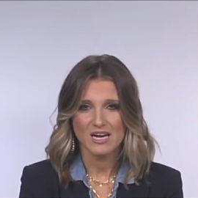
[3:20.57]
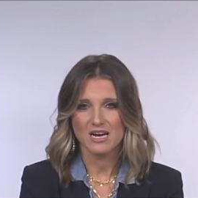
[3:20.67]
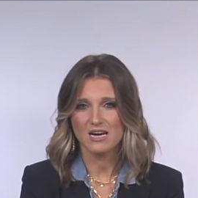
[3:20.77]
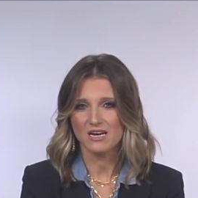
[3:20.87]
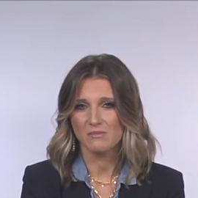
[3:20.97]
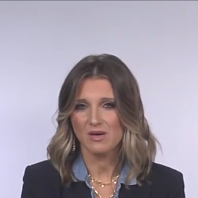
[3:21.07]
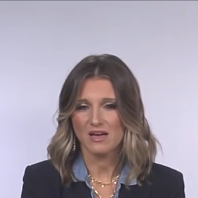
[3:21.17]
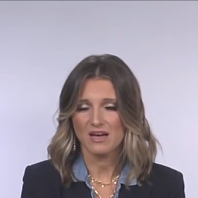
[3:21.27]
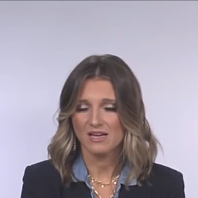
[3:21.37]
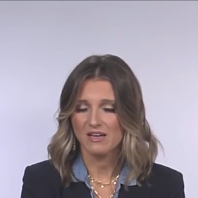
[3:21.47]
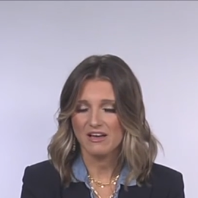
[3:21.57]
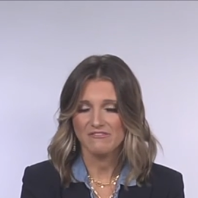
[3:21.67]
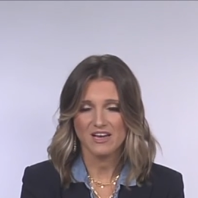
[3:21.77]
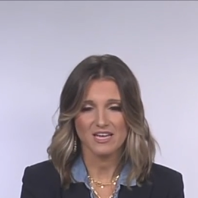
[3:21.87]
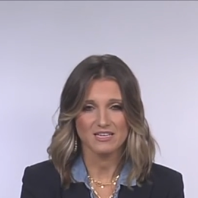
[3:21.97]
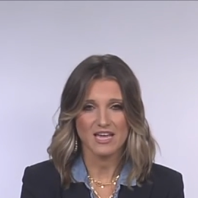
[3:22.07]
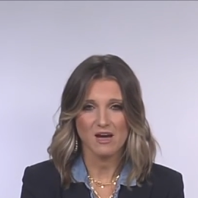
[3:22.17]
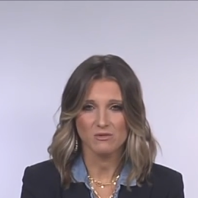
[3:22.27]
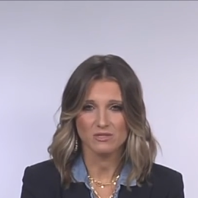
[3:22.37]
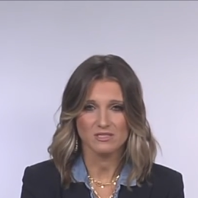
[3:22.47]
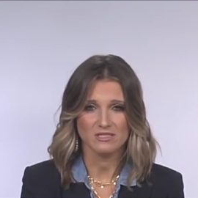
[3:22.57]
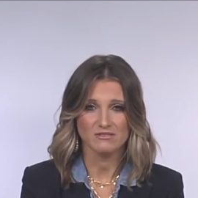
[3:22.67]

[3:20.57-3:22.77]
Um, I have had countless,